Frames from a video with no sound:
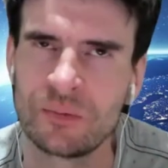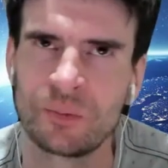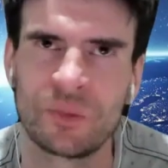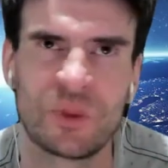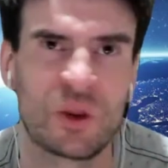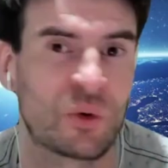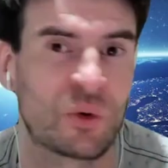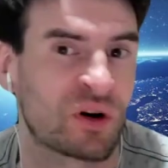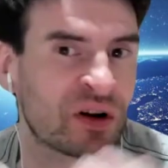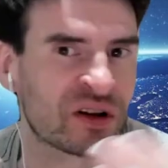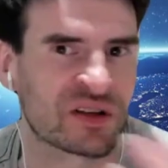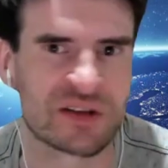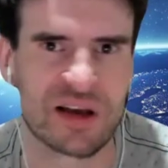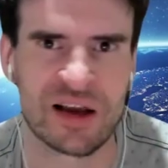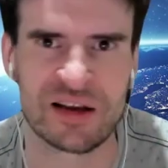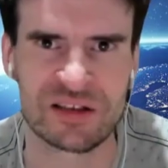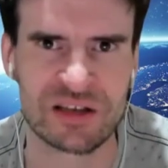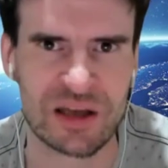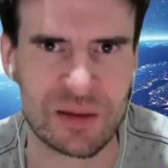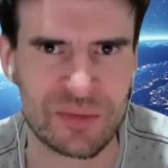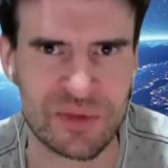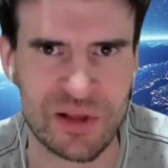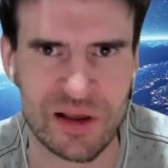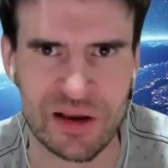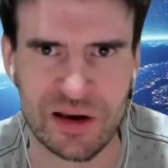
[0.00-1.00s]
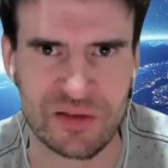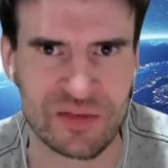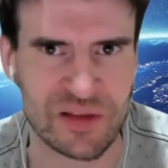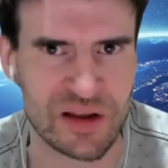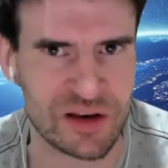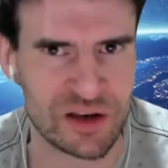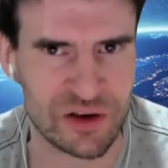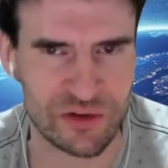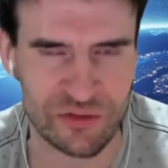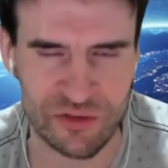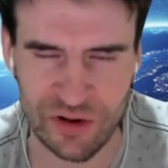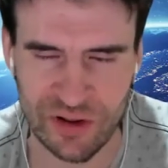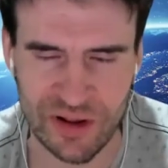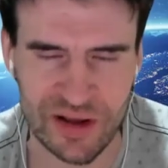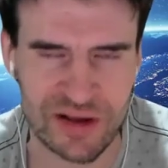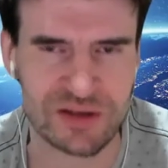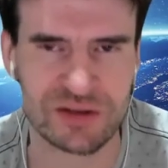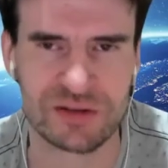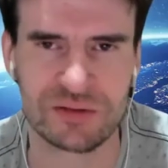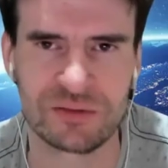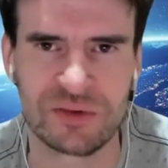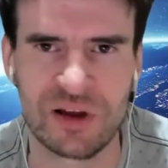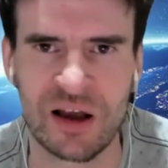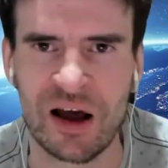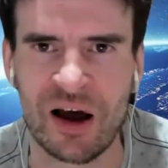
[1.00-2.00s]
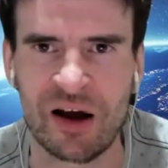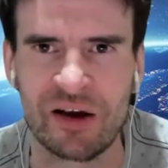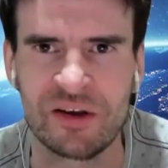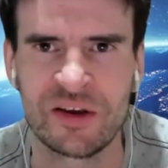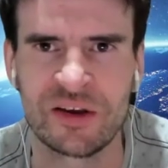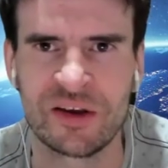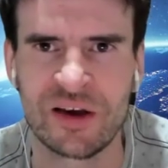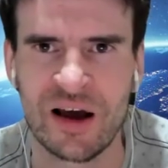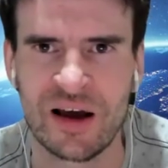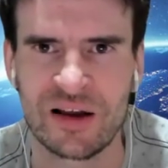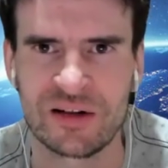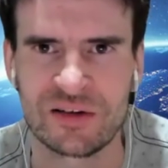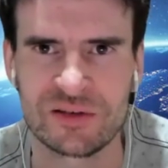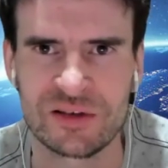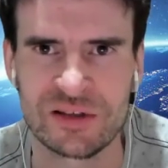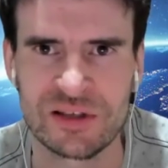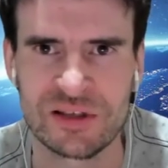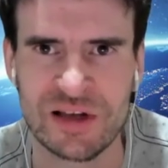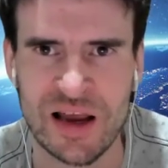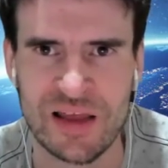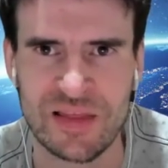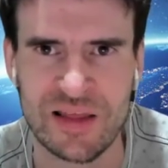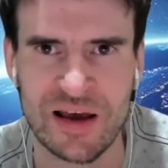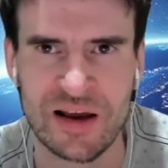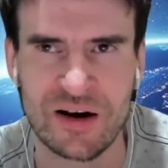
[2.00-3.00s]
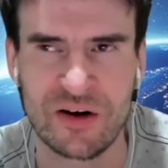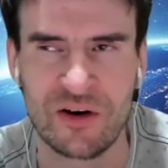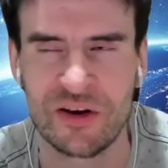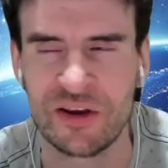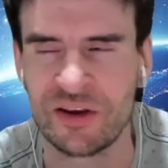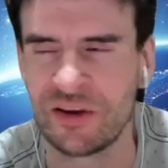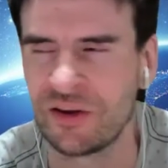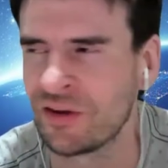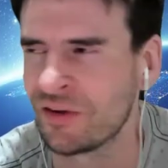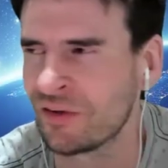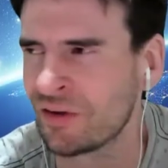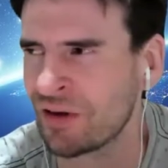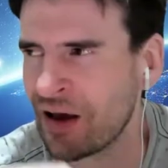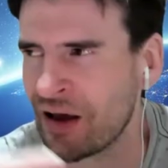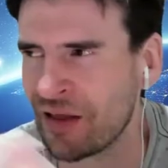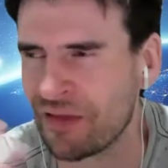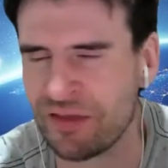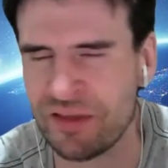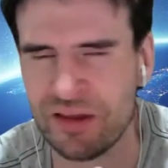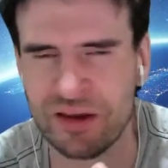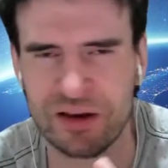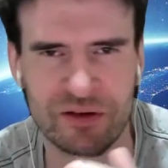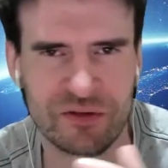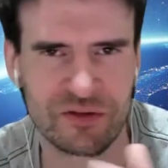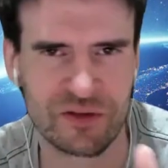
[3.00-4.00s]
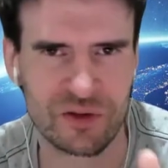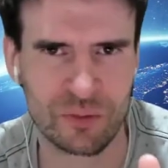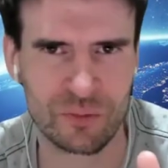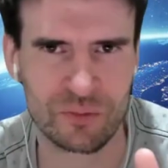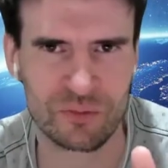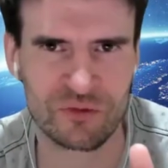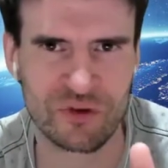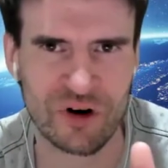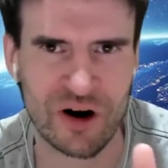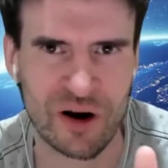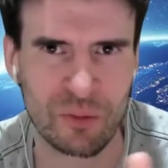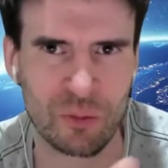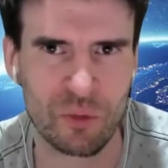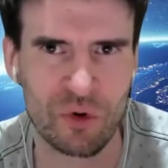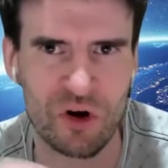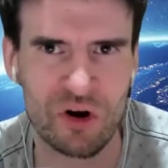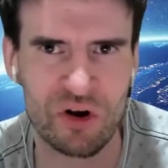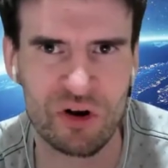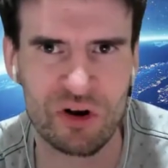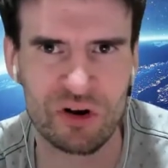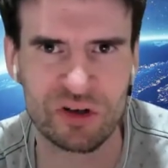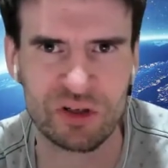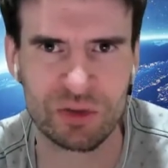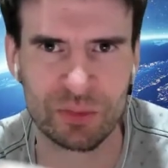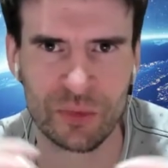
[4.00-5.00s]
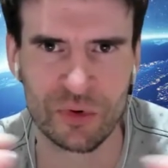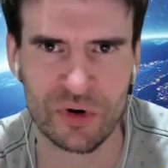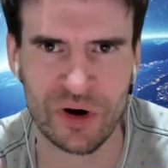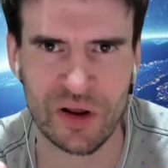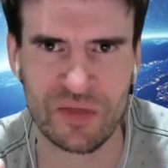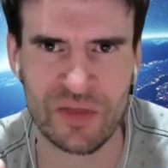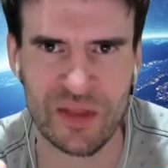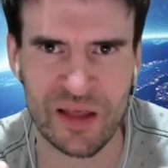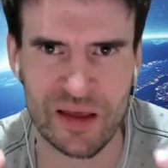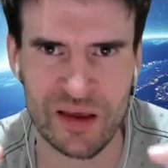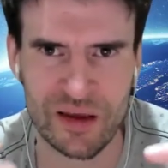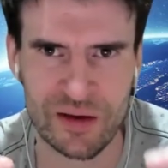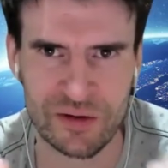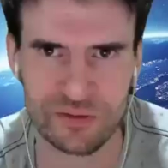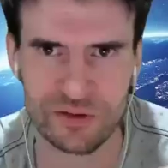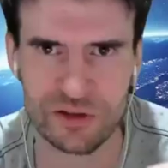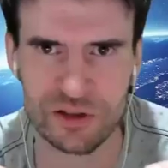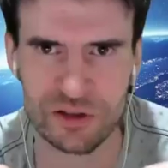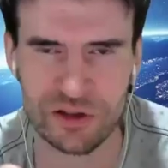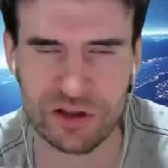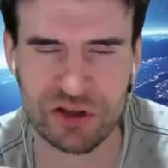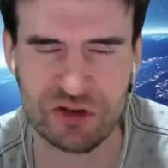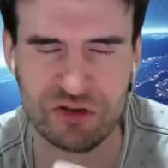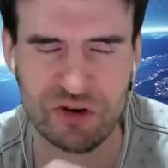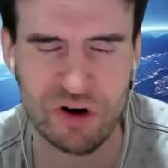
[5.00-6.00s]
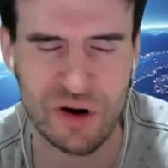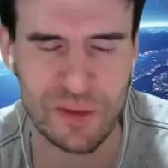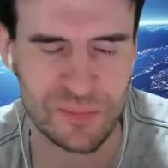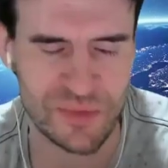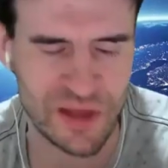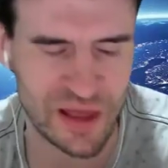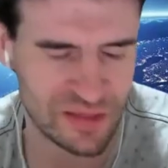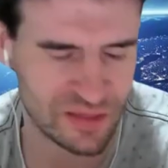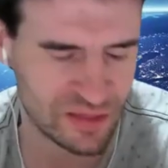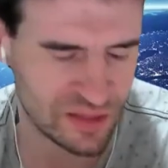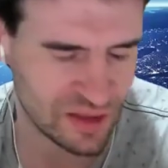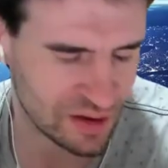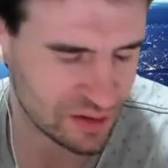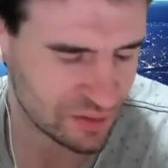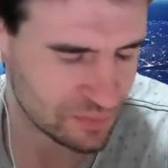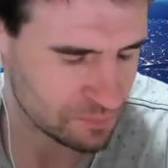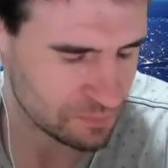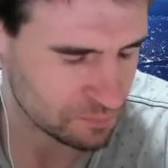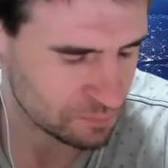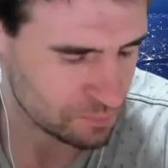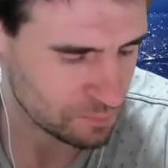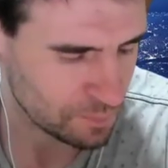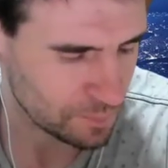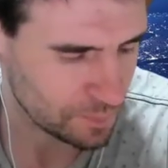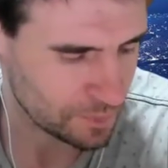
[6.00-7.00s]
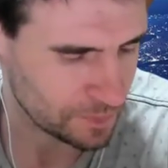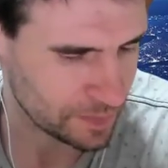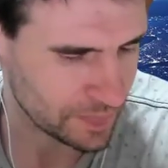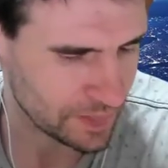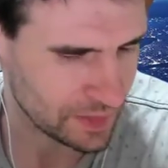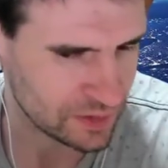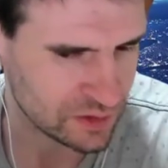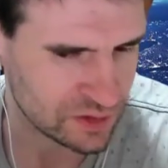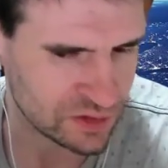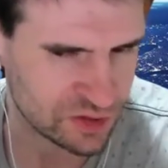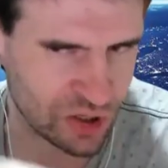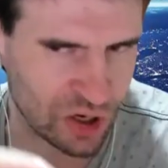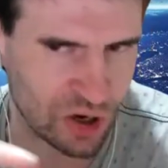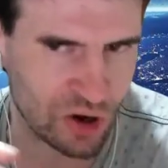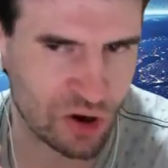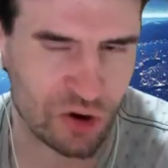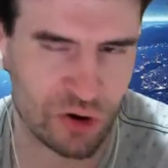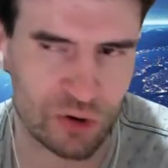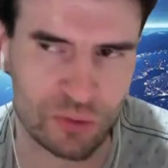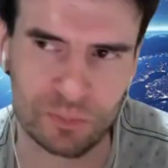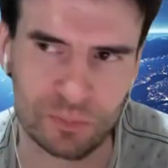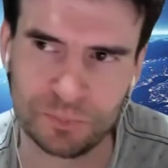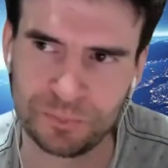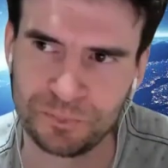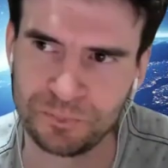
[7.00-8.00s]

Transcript: you want to say something and then you realize you can't say that, or you can't think of the right word to put in there to describe that thing. So,